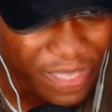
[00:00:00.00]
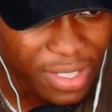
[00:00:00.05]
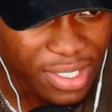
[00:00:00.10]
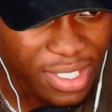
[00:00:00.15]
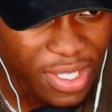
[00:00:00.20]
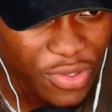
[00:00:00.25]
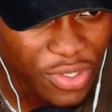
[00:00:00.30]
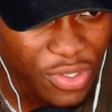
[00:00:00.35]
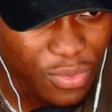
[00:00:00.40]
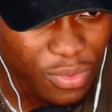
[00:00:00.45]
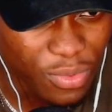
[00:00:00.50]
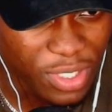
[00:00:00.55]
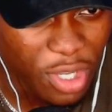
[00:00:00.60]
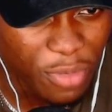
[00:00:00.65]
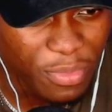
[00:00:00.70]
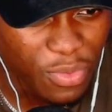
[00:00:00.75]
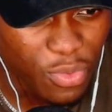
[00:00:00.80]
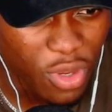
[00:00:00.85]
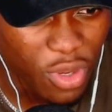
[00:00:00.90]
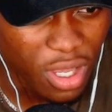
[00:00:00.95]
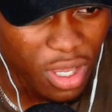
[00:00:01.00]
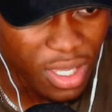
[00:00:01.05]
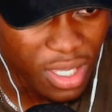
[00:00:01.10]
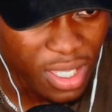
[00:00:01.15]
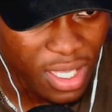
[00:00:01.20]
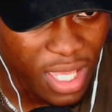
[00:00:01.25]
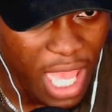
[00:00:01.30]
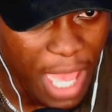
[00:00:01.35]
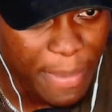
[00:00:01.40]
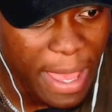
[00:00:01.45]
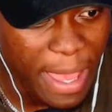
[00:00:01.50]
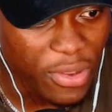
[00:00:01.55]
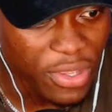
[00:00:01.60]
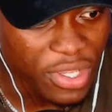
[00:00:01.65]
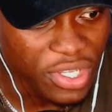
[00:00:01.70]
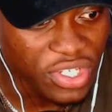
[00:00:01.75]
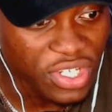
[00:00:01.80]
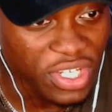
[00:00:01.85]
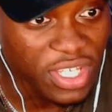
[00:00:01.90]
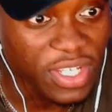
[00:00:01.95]
Tell me what? About
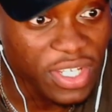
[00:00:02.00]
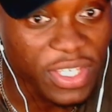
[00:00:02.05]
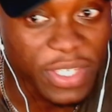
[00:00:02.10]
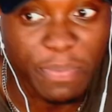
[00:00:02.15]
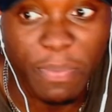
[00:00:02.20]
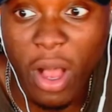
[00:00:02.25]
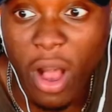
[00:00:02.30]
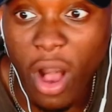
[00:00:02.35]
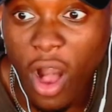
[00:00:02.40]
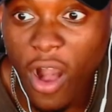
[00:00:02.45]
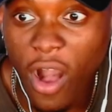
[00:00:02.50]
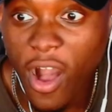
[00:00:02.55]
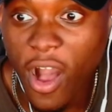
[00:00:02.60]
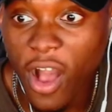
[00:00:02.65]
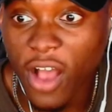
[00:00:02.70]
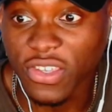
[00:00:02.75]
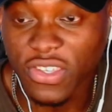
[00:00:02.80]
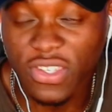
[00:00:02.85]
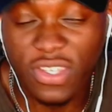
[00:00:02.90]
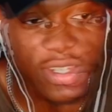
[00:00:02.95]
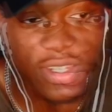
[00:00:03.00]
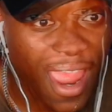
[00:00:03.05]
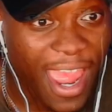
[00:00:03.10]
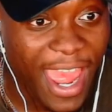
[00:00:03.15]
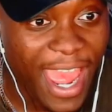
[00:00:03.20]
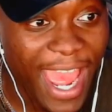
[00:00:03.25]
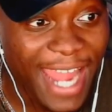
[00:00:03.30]
Kushida's past.